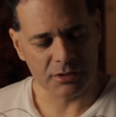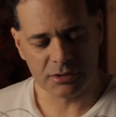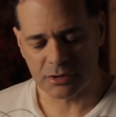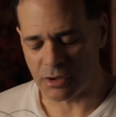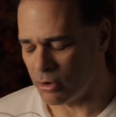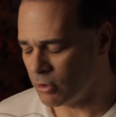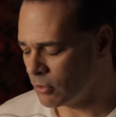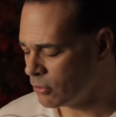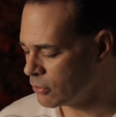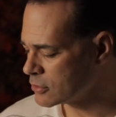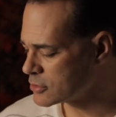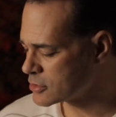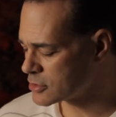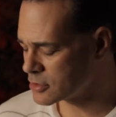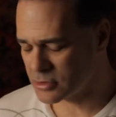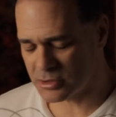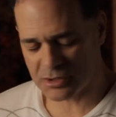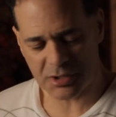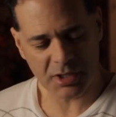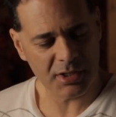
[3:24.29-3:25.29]
the tones,
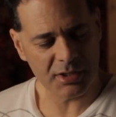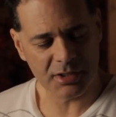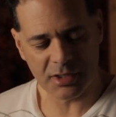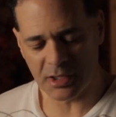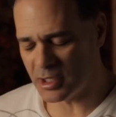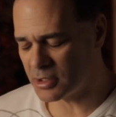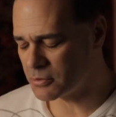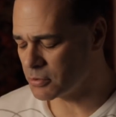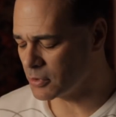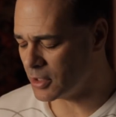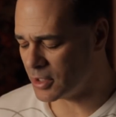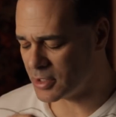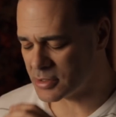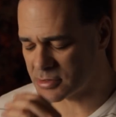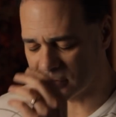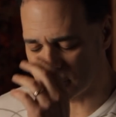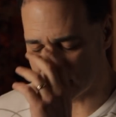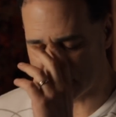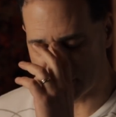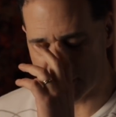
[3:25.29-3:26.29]
setting the
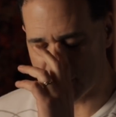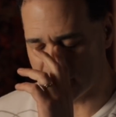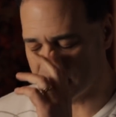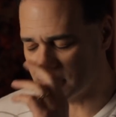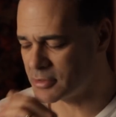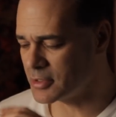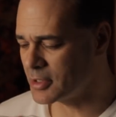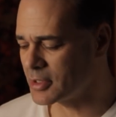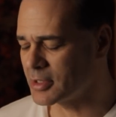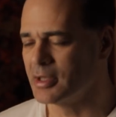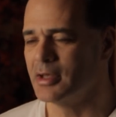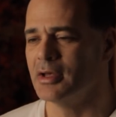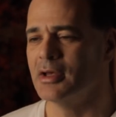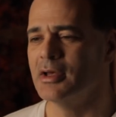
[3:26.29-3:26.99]
equalizers and everything.